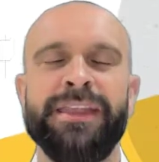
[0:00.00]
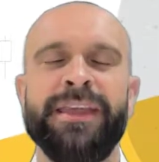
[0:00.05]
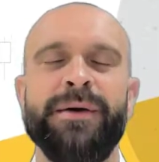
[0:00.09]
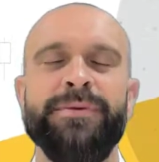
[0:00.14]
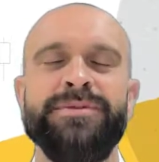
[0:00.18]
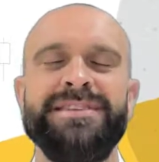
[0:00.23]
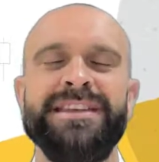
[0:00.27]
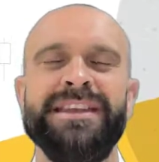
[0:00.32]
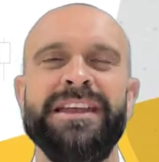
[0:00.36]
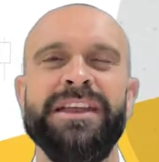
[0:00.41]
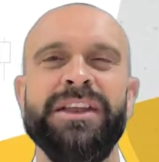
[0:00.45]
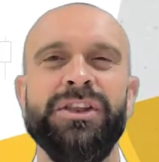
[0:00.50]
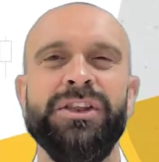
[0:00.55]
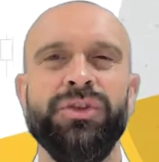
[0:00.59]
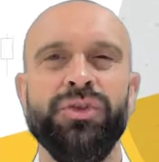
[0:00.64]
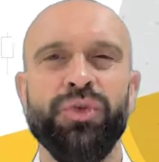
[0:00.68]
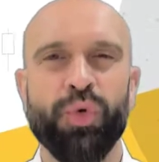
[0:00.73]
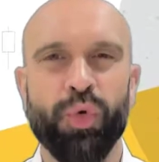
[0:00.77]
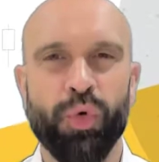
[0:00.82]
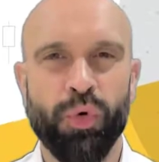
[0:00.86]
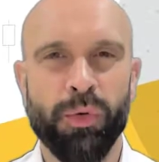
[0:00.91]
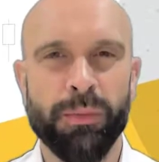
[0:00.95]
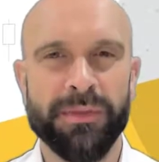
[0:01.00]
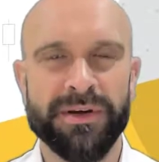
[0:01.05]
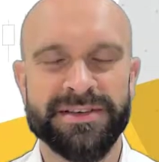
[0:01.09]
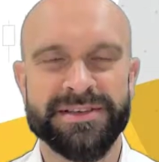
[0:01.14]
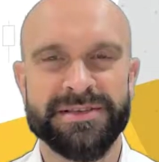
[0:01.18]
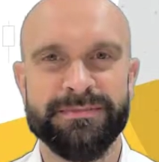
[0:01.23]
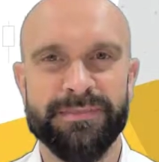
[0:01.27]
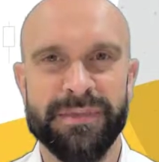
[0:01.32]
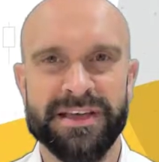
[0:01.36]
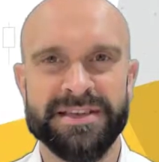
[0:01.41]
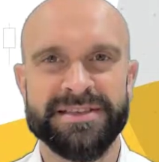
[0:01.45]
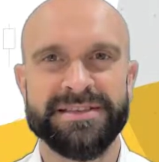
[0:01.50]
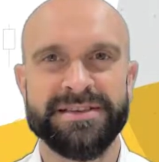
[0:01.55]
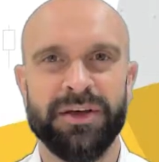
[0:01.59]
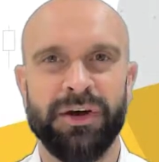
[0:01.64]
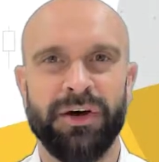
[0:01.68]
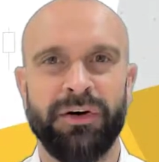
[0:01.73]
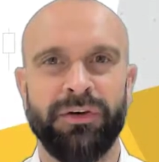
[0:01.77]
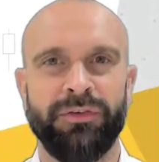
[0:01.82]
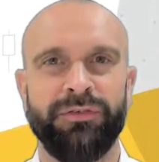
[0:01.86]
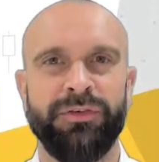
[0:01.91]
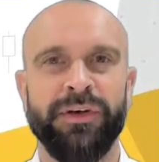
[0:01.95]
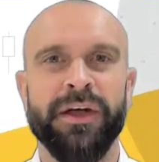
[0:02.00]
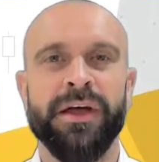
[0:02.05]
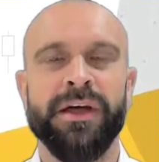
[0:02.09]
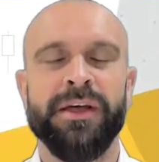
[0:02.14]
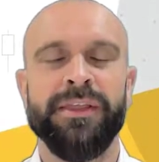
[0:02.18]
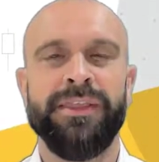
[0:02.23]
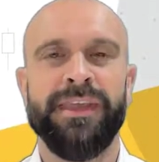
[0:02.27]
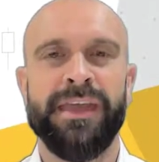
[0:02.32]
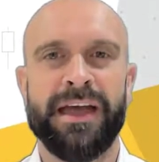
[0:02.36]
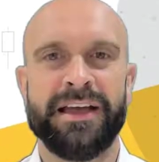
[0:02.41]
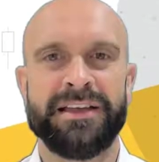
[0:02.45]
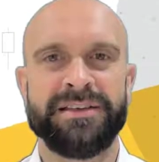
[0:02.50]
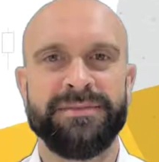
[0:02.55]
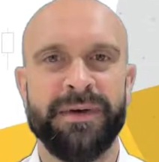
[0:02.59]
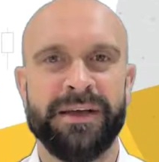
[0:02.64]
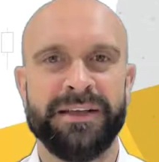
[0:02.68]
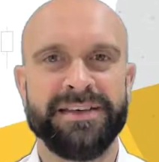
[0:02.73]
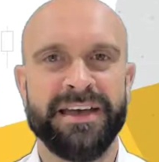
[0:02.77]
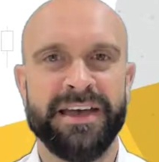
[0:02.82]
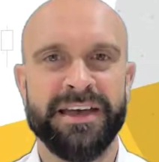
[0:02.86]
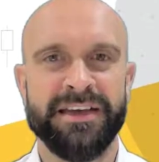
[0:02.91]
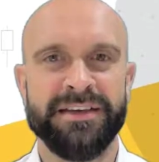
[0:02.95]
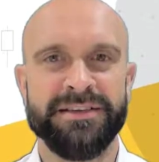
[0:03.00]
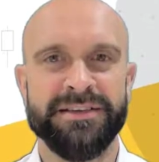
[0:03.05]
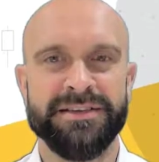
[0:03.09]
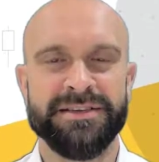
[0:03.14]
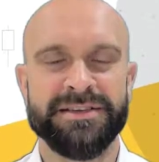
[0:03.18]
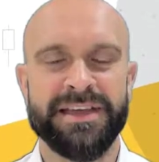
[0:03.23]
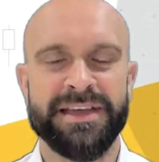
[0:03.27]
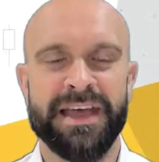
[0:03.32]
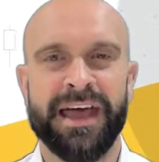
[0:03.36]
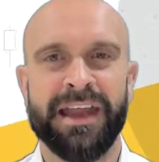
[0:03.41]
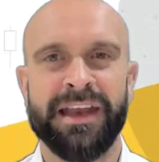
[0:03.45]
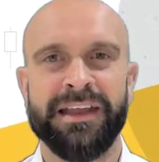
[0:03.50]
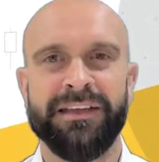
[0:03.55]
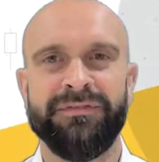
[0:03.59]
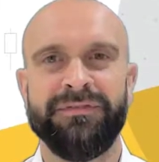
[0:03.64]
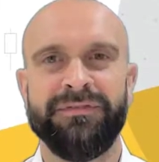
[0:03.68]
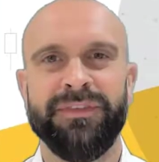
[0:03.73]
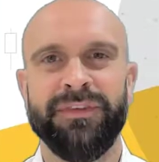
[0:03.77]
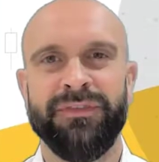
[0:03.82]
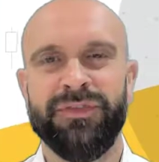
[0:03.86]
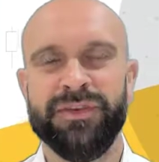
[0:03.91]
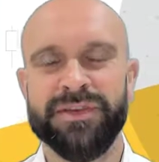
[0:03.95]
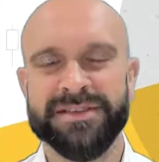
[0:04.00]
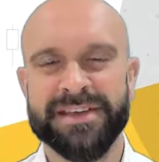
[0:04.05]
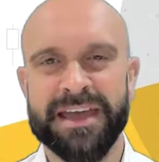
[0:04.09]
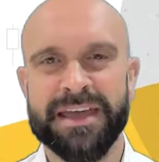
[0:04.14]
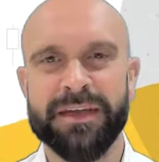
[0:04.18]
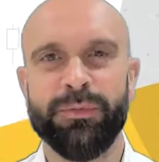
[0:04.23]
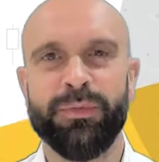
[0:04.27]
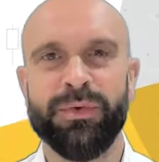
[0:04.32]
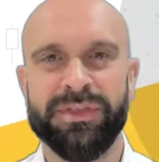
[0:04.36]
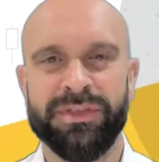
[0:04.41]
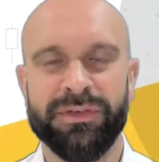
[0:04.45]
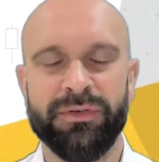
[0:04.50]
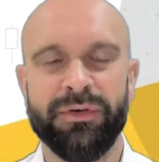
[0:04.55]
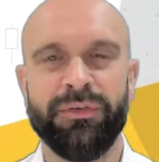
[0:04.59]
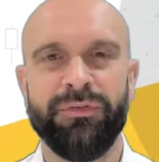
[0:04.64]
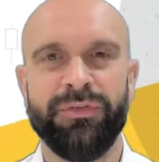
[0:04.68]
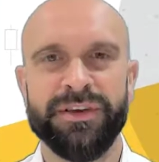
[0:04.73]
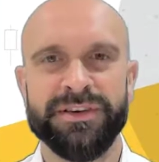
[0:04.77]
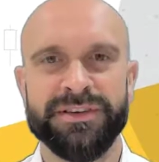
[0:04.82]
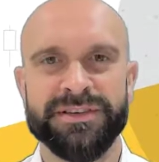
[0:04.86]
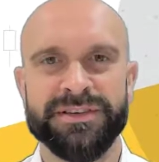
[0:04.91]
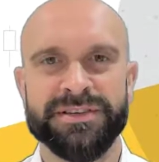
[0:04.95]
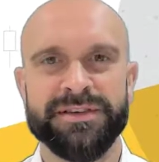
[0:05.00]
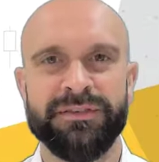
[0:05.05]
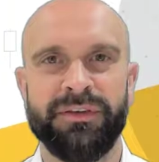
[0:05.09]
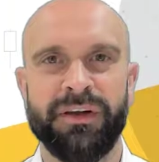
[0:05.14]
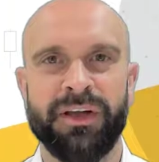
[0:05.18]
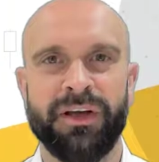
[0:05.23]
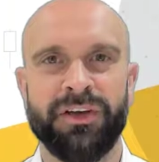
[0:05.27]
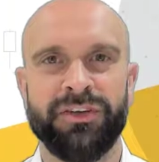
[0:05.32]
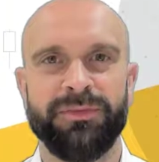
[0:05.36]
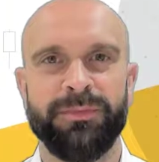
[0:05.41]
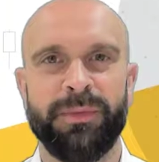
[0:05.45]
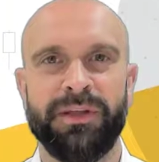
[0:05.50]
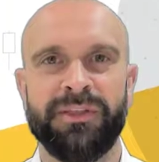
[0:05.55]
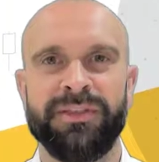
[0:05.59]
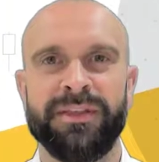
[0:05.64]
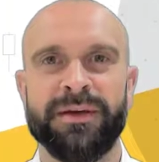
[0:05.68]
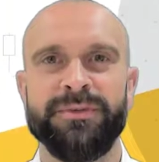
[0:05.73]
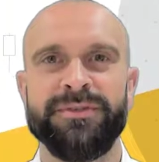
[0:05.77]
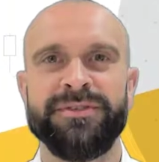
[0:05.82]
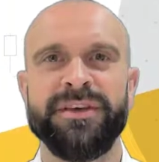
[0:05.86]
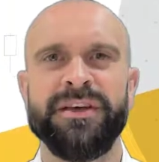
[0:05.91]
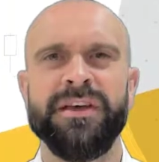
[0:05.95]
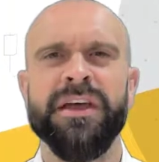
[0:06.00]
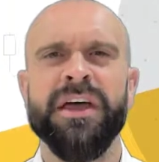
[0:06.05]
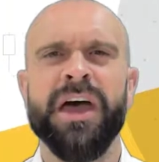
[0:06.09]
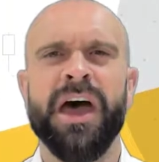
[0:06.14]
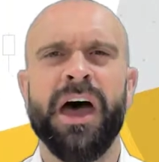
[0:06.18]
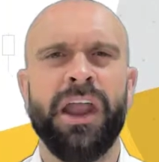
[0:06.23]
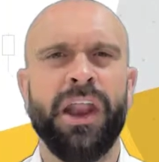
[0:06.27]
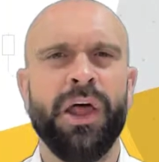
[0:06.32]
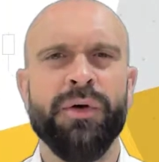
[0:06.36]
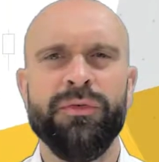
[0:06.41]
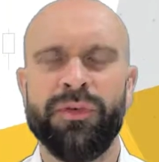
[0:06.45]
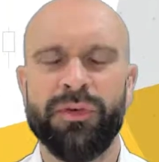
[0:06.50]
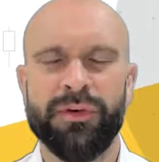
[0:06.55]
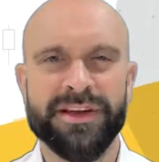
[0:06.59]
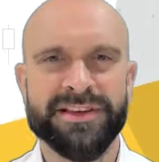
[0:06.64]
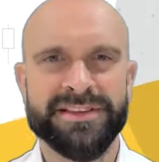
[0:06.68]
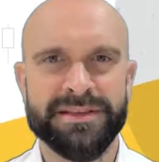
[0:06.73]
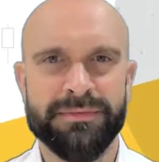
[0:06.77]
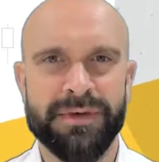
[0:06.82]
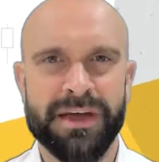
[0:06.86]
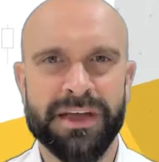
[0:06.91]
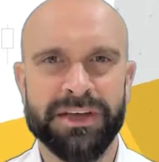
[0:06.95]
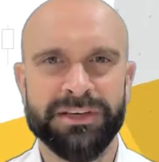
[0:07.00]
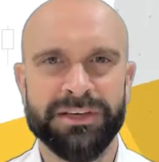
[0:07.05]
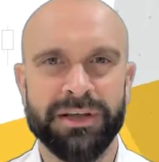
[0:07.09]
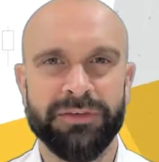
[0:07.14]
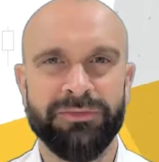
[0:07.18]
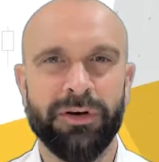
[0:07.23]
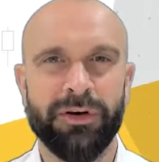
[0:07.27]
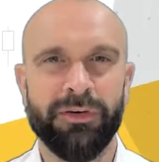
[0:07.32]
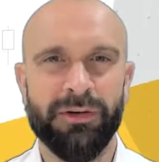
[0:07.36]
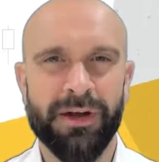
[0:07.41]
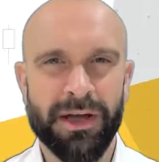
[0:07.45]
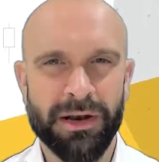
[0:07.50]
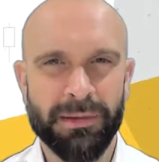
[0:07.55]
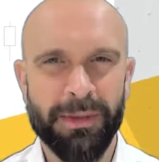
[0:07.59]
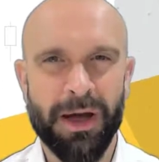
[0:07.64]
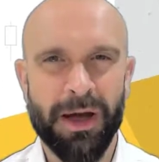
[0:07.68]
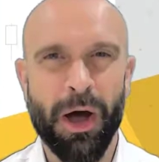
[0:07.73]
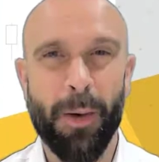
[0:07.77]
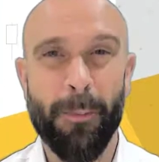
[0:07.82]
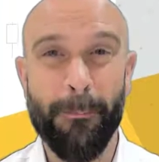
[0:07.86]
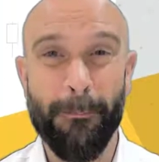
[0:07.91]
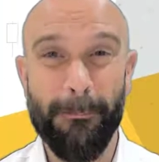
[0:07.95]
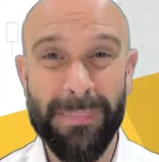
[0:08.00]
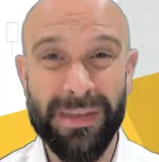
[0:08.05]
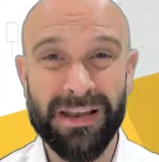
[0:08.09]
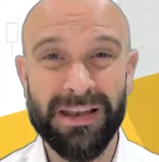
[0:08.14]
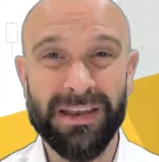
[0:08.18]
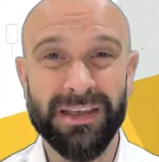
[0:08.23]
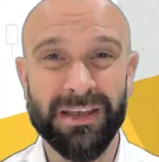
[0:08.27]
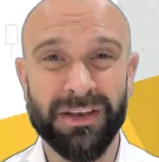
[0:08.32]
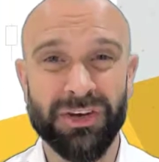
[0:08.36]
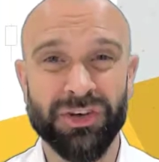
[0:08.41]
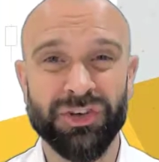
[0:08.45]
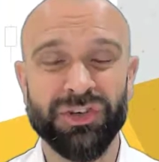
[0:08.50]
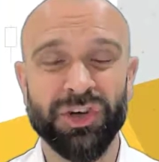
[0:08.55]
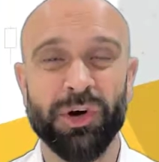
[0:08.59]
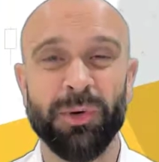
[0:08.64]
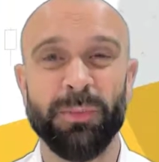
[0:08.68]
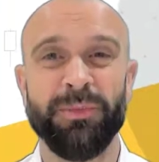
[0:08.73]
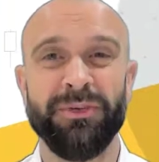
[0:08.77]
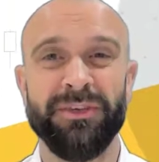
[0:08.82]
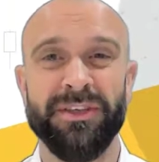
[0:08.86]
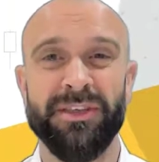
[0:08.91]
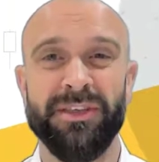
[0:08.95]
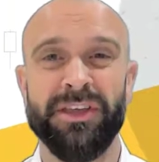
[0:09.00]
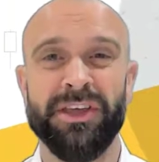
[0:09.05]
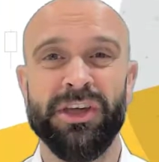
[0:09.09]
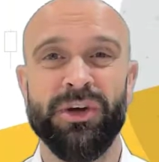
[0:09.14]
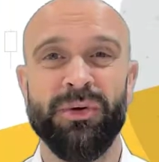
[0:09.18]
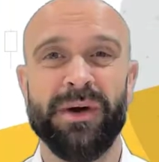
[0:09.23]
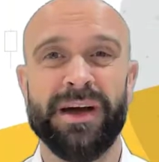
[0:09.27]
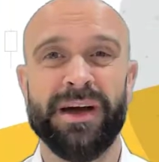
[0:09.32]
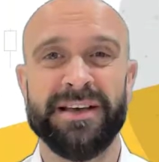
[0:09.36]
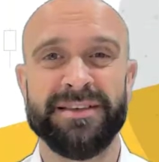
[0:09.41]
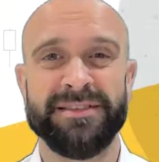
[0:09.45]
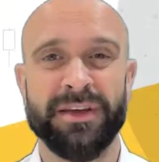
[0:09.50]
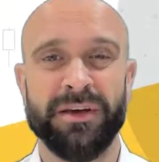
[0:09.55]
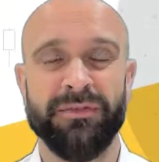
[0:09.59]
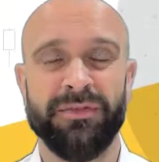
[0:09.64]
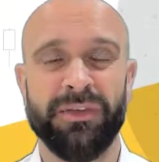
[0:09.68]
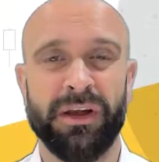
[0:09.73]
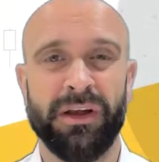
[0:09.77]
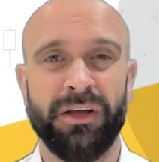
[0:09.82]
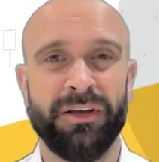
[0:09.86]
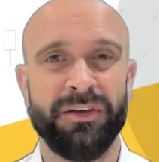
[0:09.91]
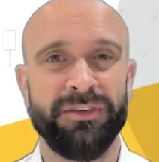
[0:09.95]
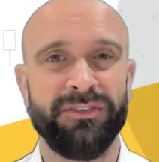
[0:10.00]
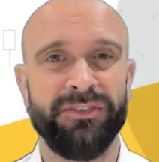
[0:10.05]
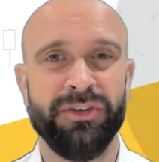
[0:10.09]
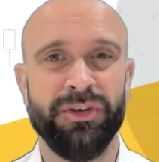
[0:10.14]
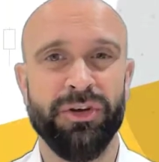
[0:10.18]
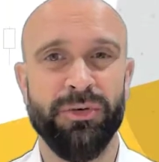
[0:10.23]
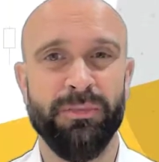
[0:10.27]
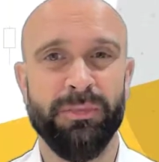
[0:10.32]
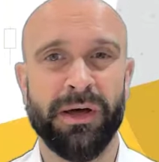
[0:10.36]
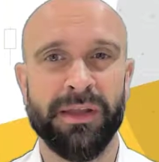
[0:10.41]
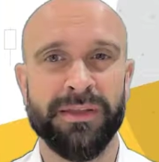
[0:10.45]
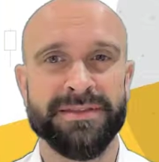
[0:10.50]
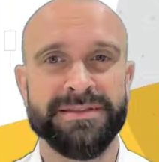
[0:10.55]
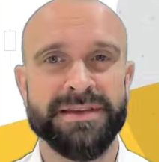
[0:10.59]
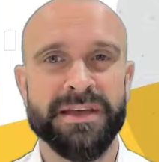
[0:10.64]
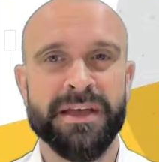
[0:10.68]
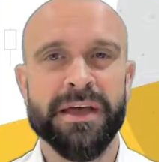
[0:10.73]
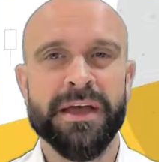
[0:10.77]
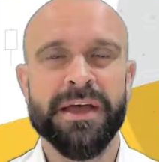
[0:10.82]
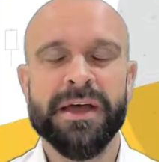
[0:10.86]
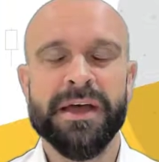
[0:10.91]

There was an enormous miss of the expectations, and if you take with the revisions of last month, there was an overestimation of around about 1 million jobs in the US over the last 2 months.